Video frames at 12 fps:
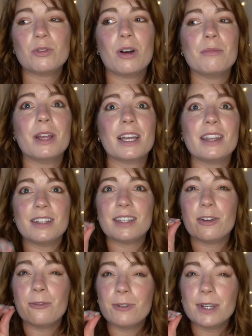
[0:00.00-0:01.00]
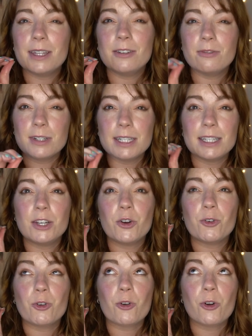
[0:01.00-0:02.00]
So I'm like, unless I really, really,
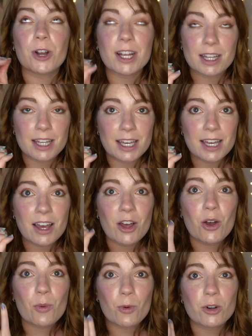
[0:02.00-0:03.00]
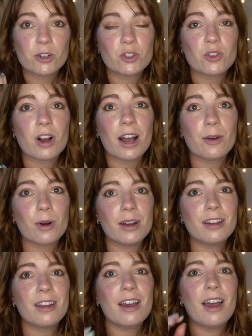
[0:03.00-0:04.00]
really want to try
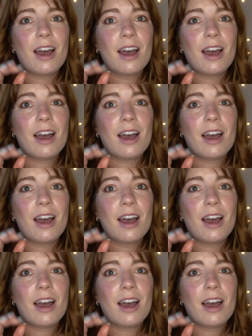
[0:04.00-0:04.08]
one,